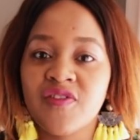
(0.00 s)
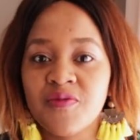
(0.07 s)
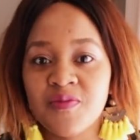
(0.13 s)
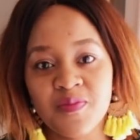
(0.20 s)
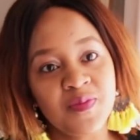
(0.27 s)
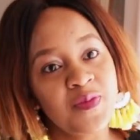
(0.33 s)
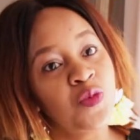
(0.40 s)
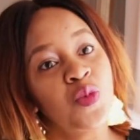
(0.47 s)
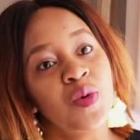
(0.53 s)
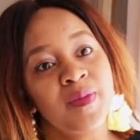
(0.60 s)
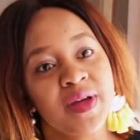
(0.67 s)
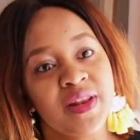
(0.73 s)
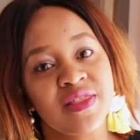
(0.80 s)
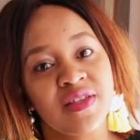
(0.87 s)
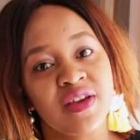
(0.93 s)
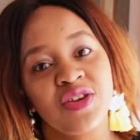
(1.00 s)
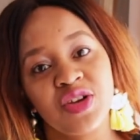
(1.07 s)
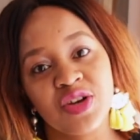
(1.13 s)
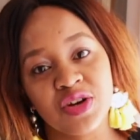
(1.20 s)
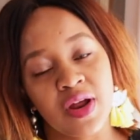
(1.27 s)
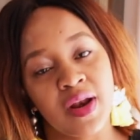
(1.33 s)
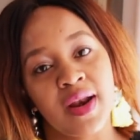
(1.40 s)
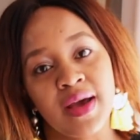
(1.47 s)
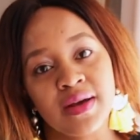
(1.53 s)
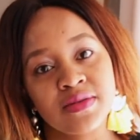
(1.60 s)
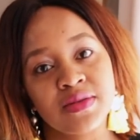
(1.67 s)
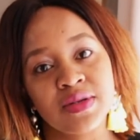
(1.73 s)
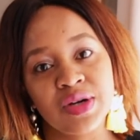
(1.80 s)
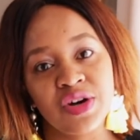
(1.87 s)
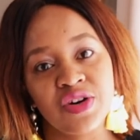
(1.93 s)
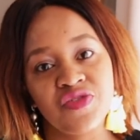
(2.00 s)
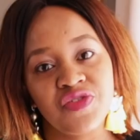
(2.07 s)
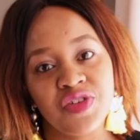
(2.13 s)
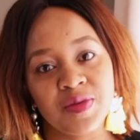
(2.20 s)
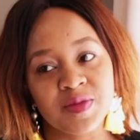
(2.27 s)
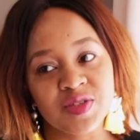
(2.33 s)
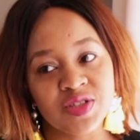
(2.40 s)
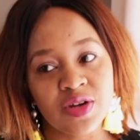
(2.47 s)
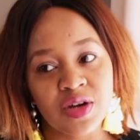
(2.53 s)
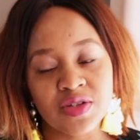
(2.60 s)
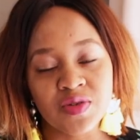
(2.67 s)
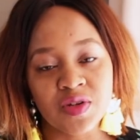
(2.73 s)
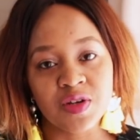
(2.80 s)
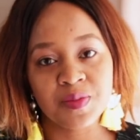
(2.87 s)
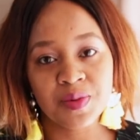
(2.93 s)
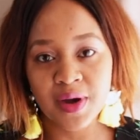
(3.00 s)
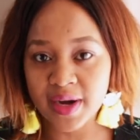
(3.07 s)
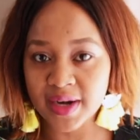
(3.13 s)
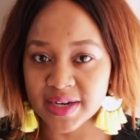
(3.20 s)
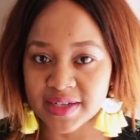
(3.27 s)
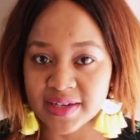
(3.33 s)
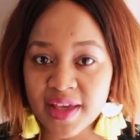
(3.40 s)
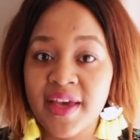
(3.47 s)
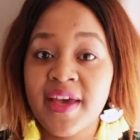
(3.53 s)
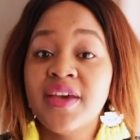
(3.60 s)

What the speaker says: of women think you're not allowed to go for a massage when you're pregnant.